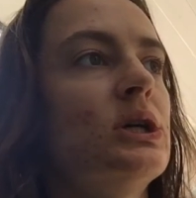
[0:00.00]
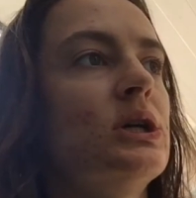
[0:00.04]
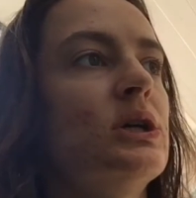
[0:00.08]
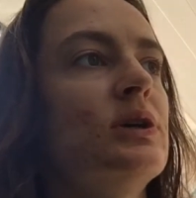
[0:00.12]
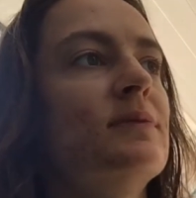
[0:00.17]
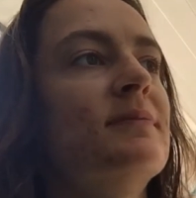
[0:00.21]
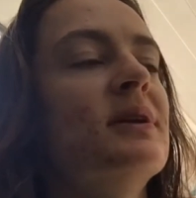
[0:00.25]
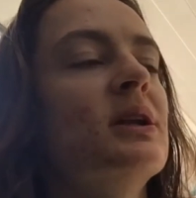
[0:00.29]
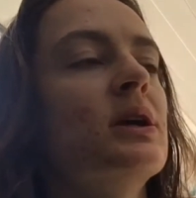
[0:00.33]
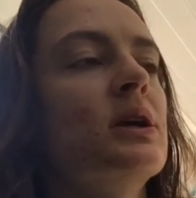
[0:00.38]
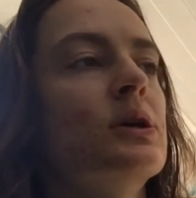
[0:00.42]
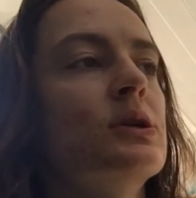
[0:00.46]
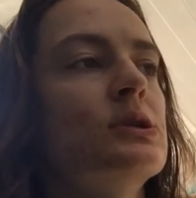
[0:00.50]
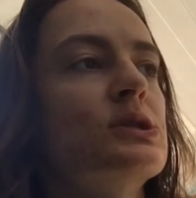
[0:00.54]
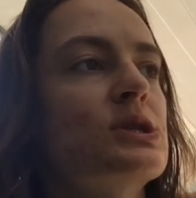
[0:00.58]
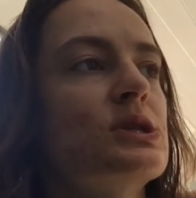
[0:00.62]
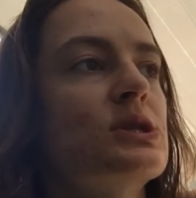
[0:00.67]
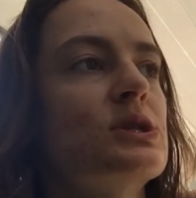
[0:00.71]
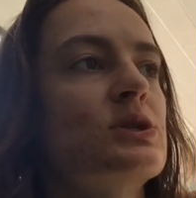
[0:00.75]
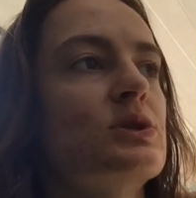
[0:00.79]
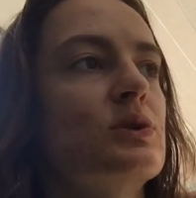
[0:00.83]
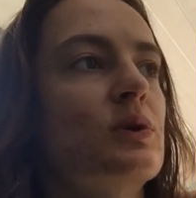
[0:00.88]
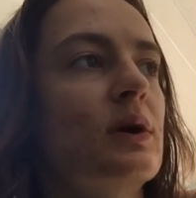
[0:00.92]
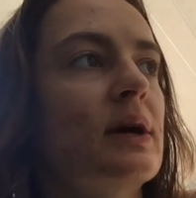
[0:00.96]
gonna go to the
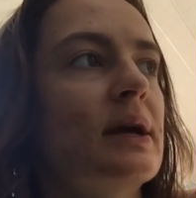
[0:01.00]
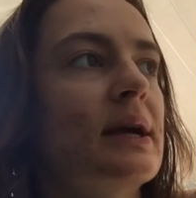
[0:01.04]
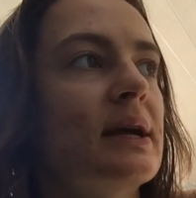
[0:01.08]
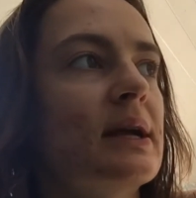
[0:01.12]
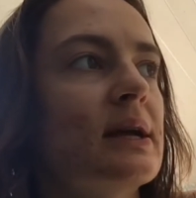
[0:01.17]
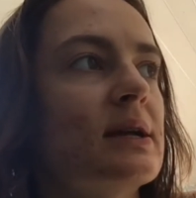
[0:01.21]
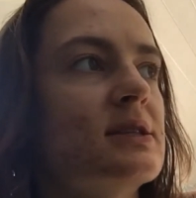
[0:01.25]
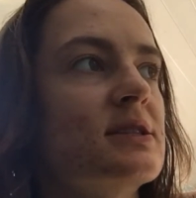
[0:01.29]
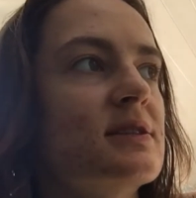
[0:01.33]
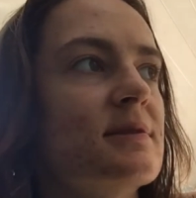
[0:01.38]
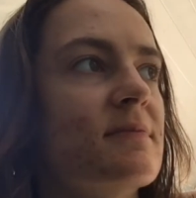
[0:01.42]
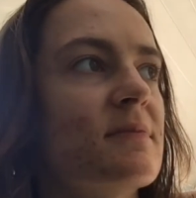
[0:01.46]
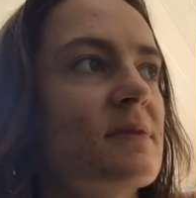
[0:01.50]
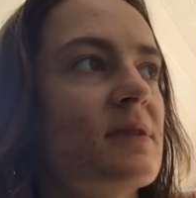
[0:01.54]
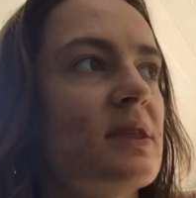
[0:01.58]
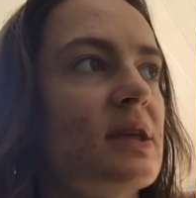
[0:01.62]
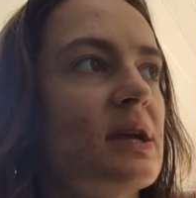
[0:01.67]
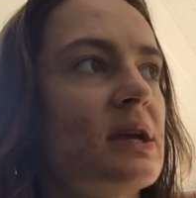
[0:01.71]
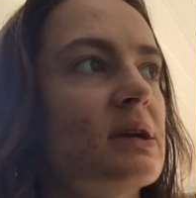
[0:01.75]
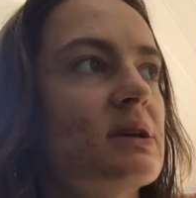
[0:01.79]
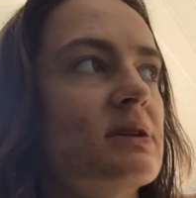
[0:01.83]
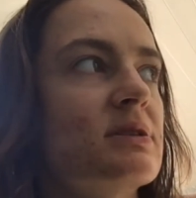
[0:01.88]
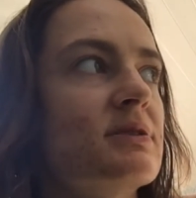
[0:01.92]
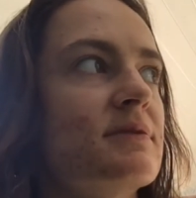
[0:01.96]
store and get some
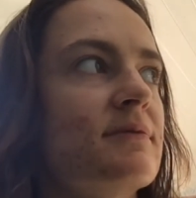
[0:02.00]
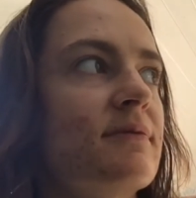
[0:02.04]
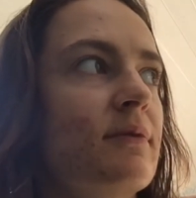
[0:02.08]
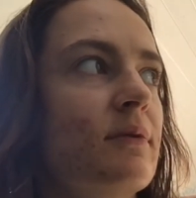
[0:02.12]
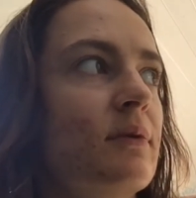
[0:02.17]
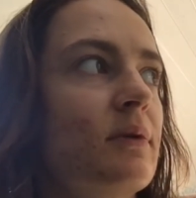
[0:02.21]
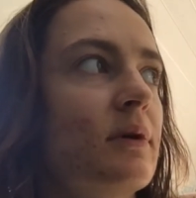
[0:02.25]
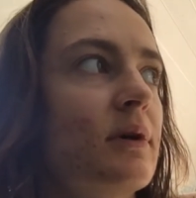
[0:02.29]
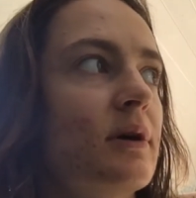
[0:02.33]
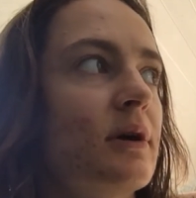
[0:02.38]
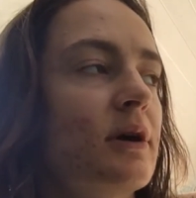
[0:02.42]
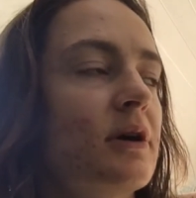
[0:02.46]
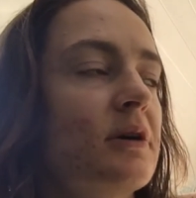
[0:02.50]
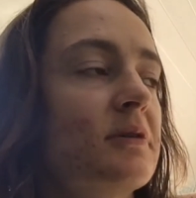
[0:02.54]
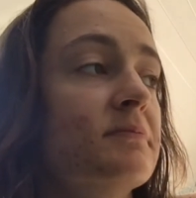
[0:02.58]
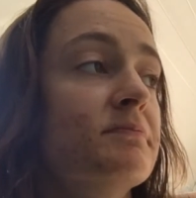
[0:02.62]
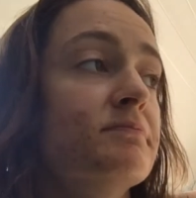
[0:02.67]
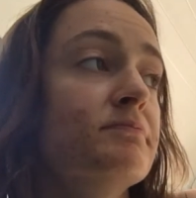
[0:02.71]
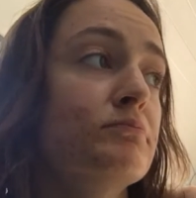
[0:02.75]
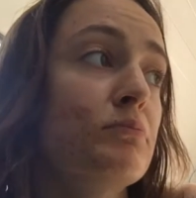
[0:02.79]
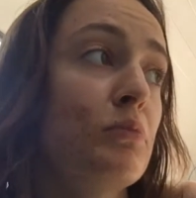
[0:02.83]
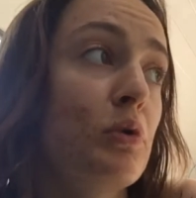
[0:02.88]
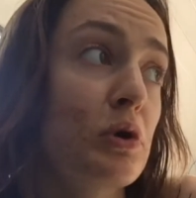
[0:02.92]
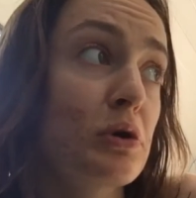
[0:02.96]
things for
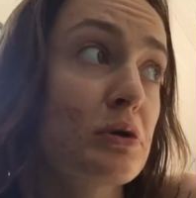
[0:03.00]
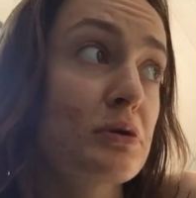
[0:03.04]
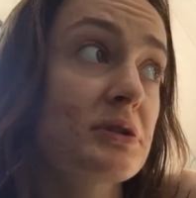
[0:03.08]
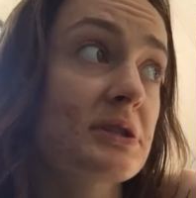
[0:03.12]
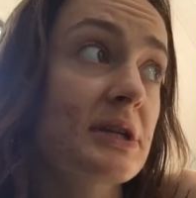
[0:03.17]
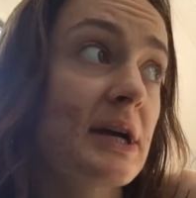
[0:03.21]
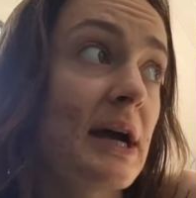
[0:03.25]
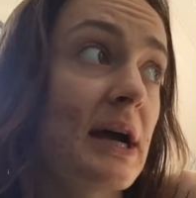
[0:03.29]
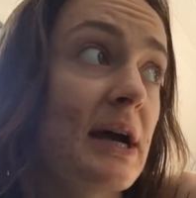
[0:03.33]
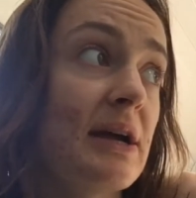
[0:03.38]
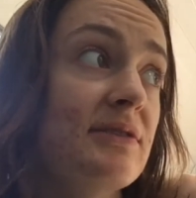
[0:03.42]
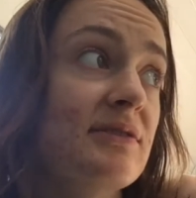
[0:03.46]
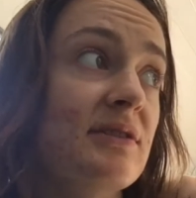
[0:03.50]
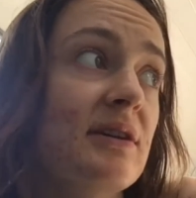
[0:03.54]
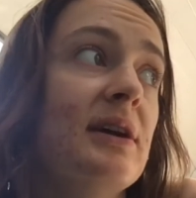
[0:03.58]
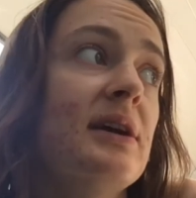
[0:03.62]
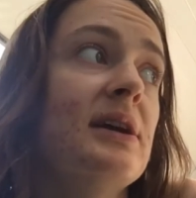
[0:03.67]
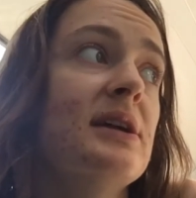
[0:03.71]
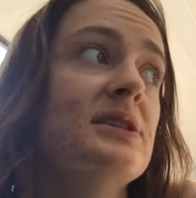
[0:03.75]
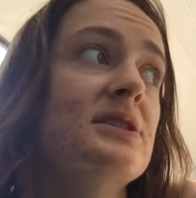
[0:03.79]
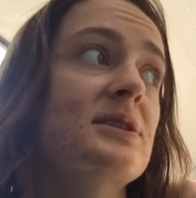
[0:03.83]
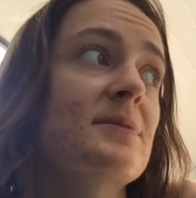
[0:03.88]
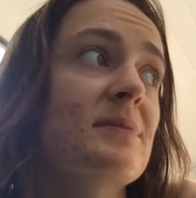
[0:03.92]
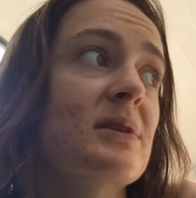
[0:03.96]
Boreltid
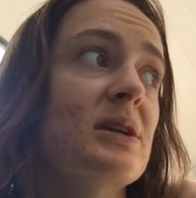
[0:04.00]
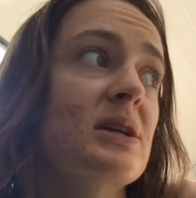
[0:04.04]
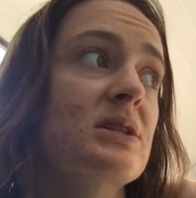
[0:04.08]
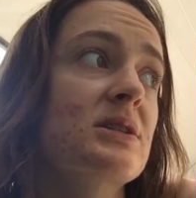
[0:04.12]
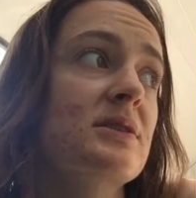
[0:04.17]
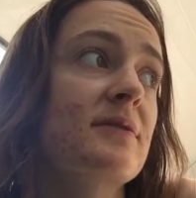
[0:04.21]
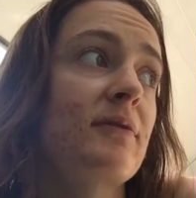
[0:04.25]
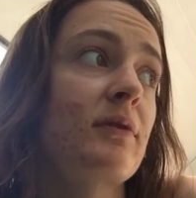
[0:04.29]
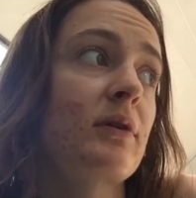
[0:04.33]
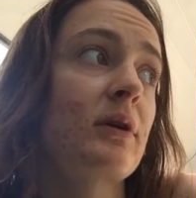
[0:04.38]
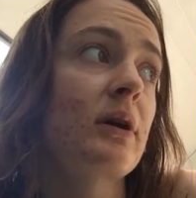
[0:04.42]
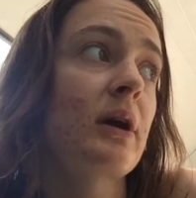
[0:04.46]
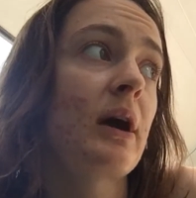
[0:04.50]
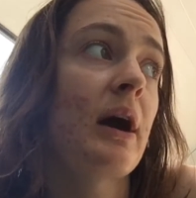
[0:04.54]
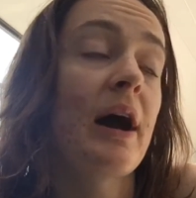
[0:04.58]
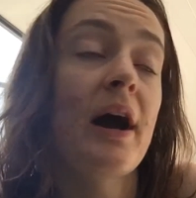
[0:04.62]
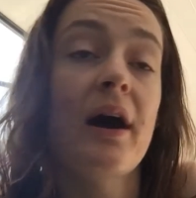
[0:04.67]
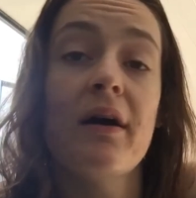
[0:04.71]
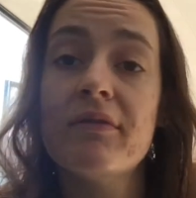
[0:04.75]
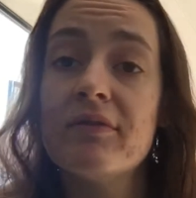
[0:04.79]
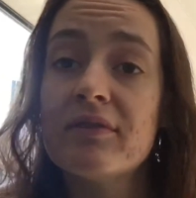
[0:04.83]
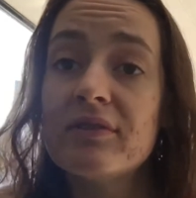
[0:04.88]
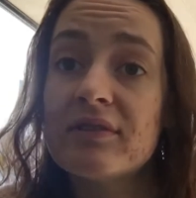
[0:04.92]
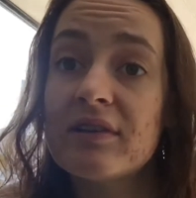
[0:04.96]
and some things for
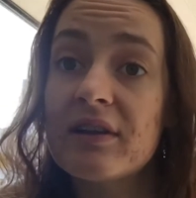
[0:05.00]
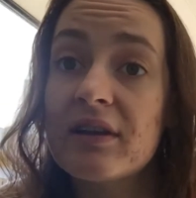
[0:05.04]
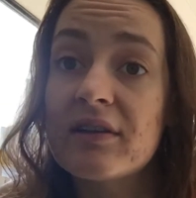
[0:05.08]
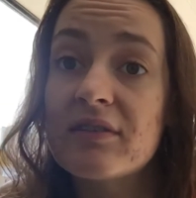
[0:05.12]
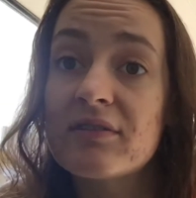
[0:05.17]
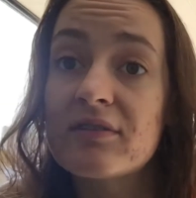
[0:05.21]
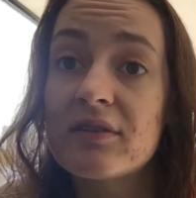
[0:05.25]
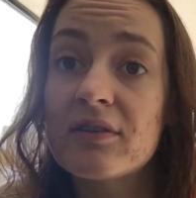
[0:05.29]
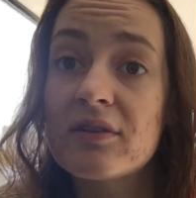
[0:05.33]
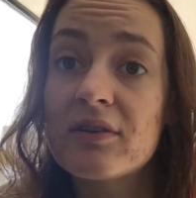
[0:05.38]
Avondate